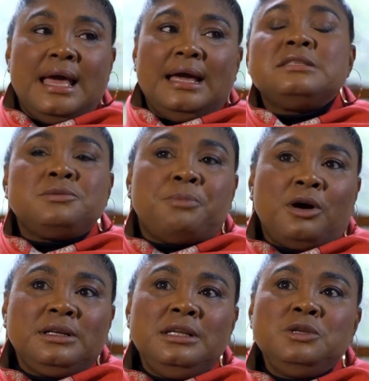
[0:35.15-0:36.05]
Mrs.
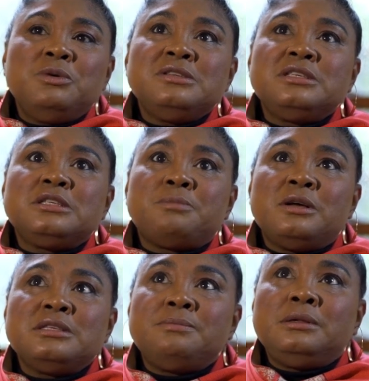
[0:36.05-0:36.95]
Bartlett was
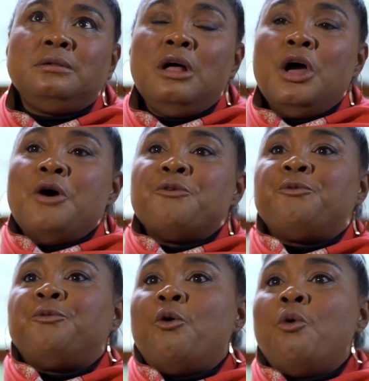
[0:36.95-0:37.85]
responsible
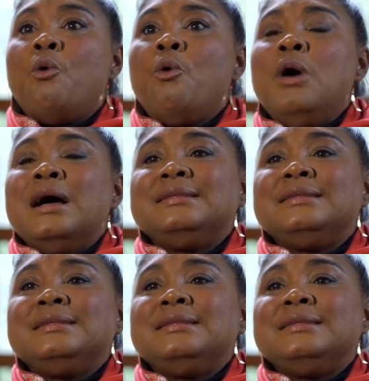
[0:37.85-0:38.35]
for